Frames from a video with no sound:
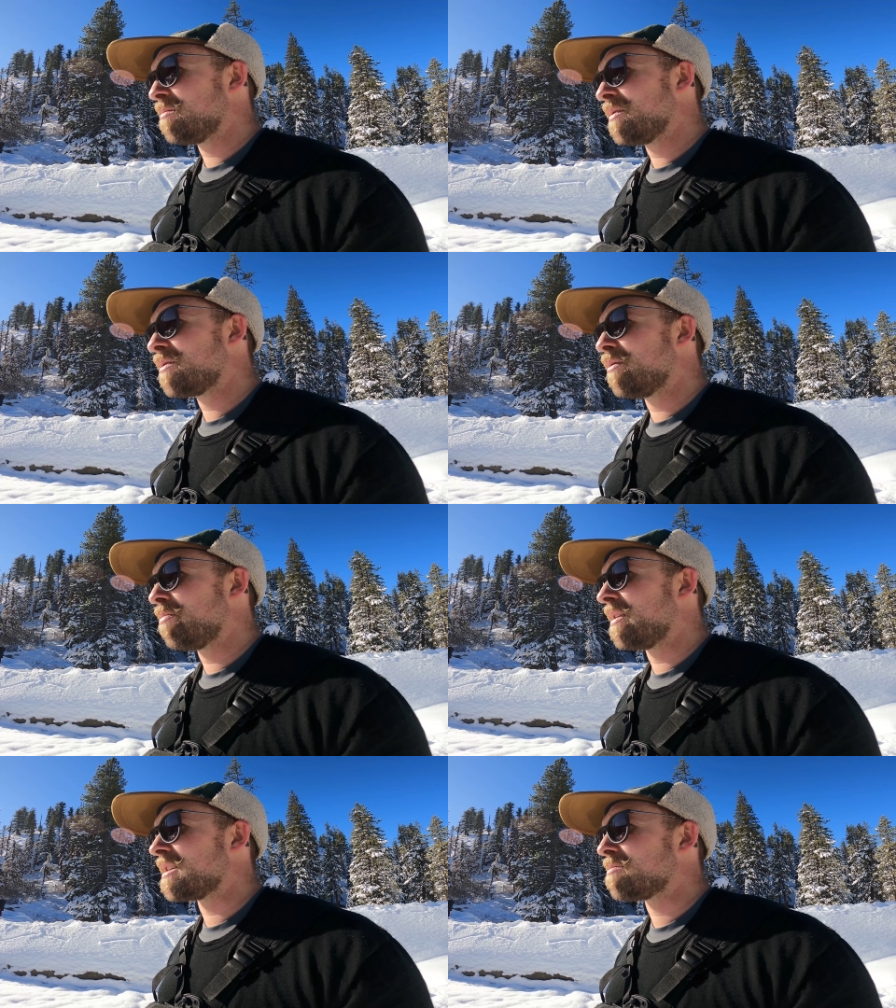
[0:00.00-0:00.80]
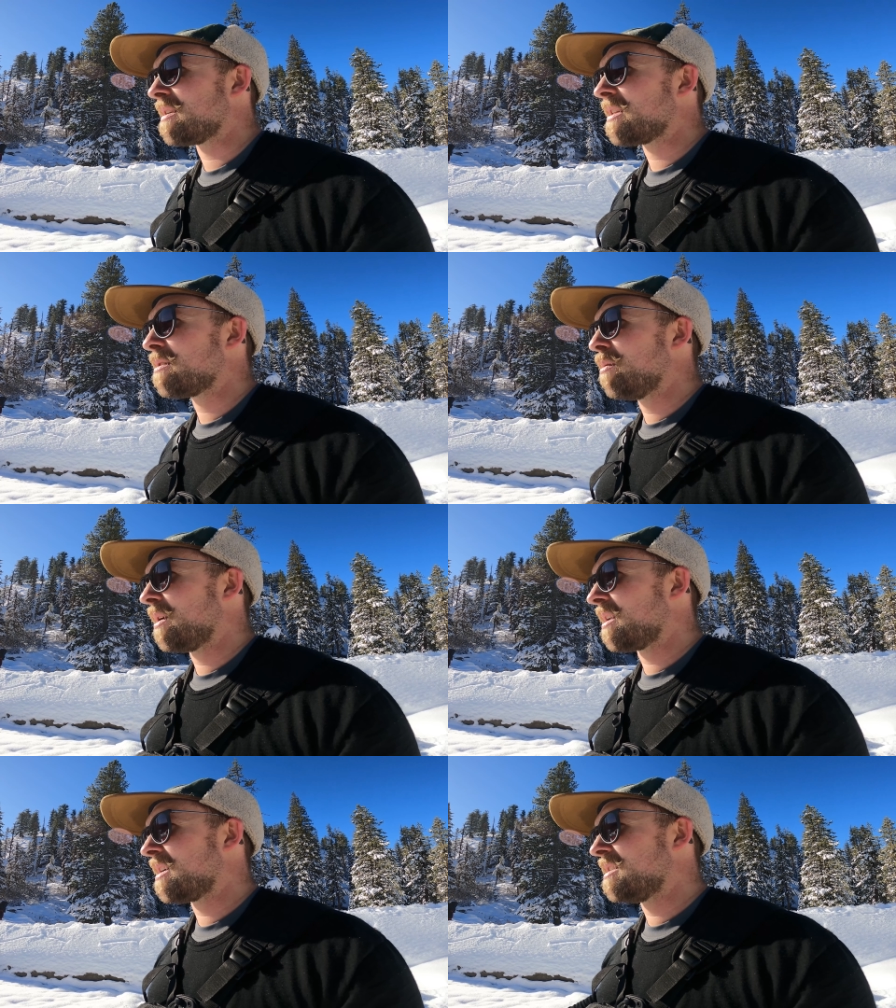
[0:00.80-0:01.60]
a pretty cool place, but I think we're
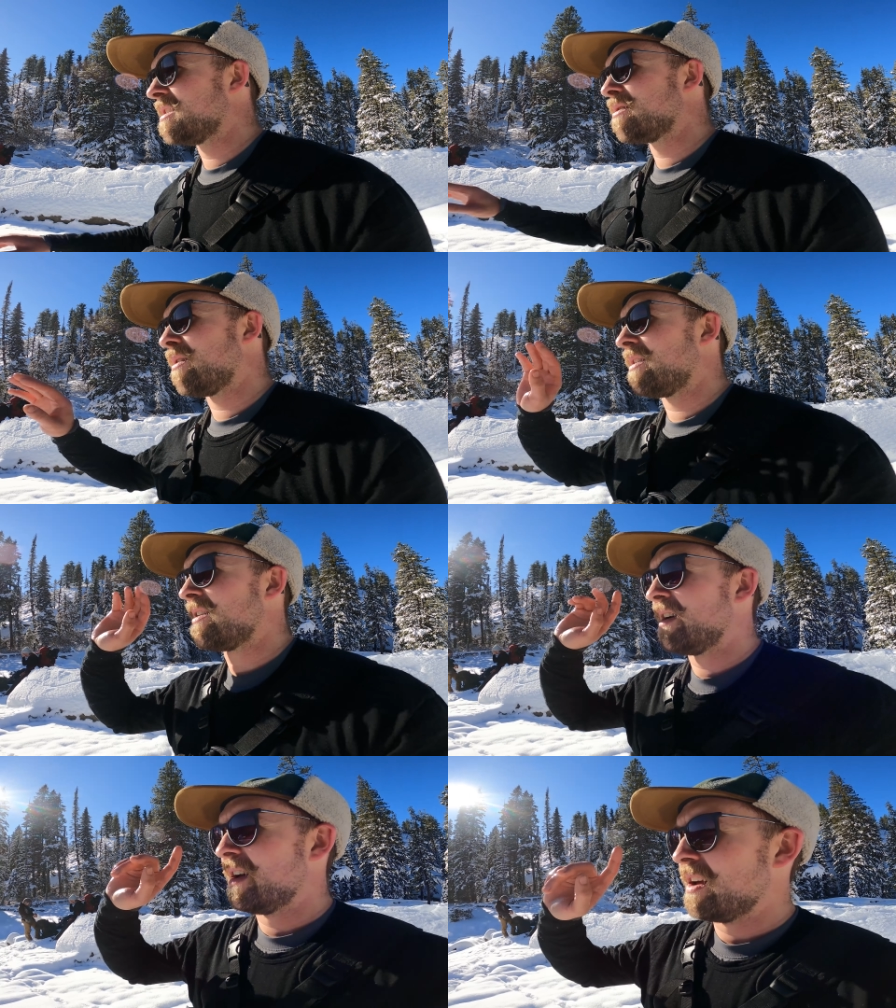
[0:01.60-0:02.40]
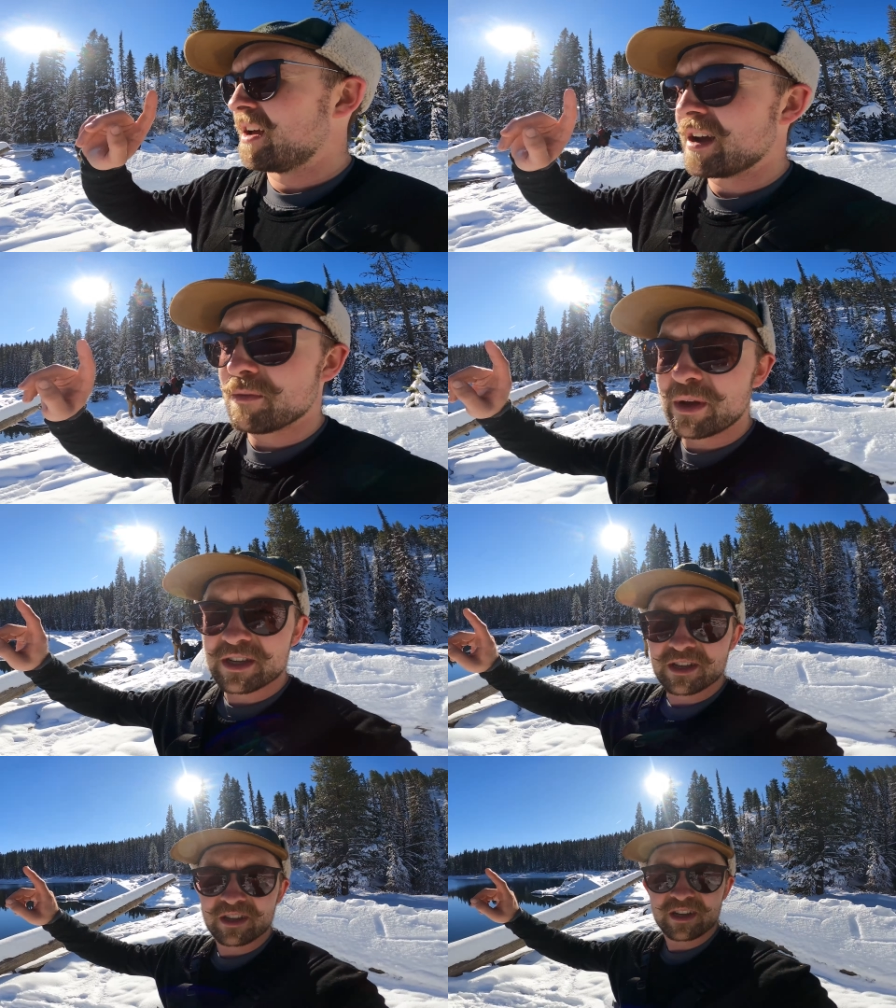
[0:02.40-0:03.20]
going to continue on and
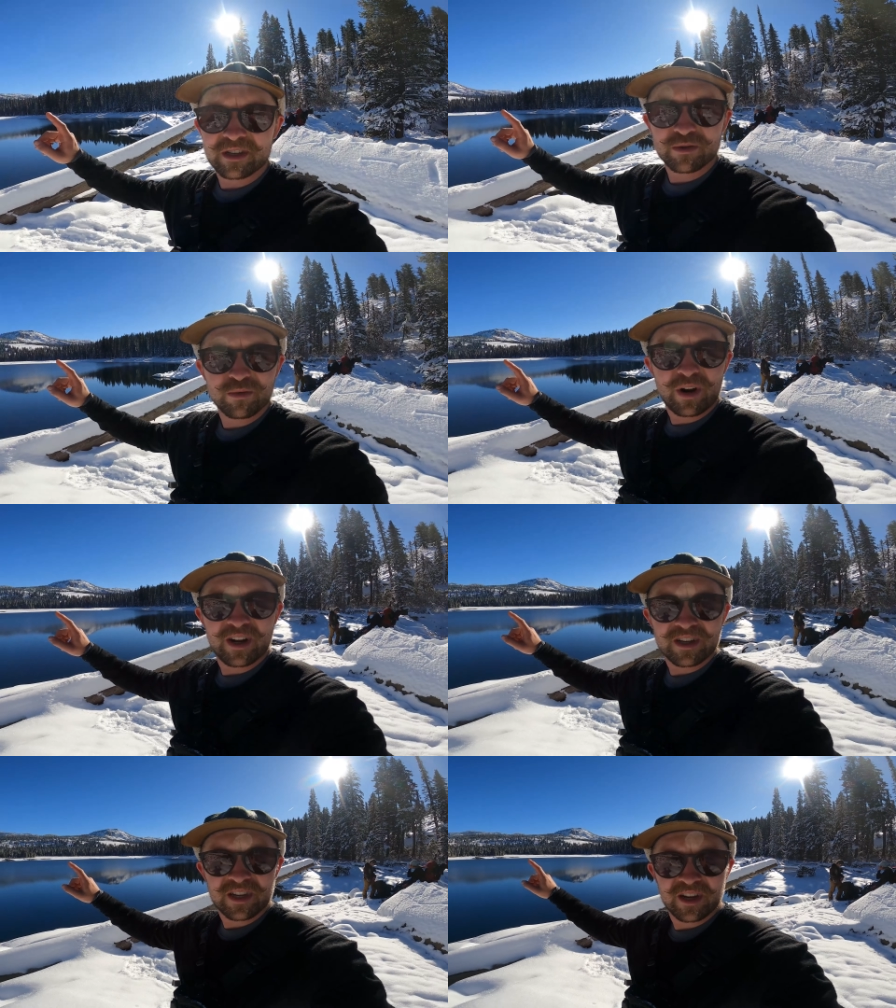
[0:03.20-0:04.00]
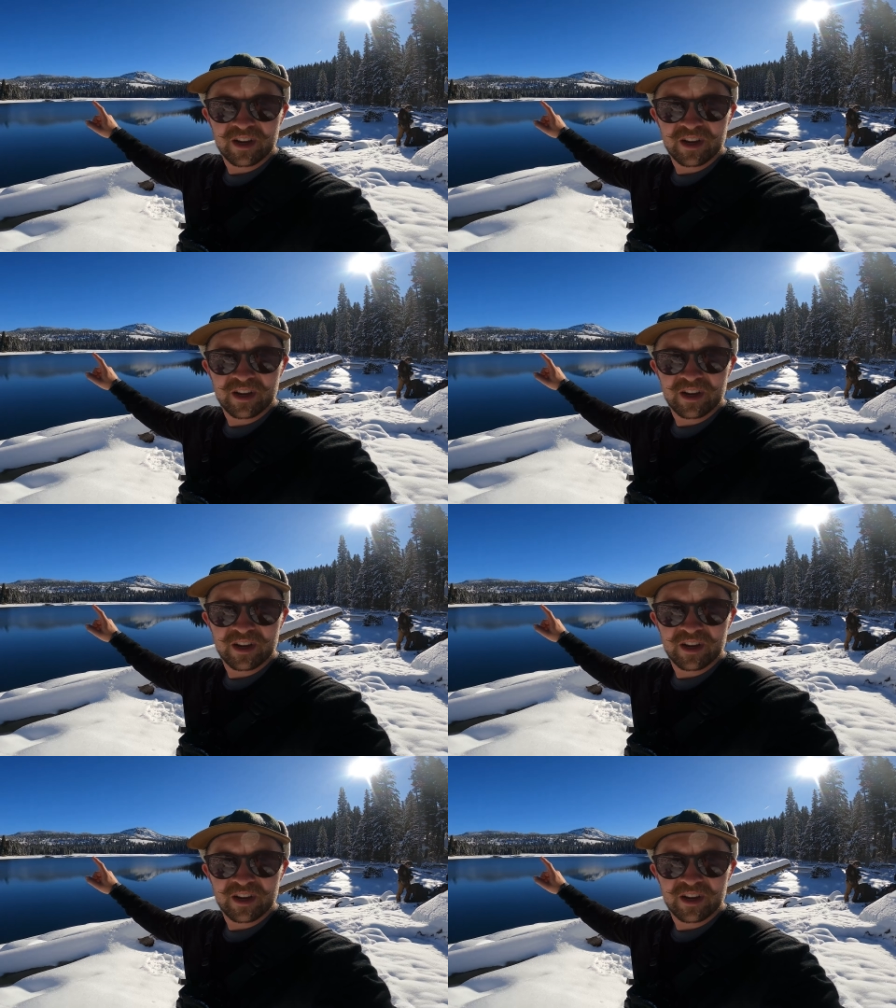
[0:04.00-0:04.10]
basically it's right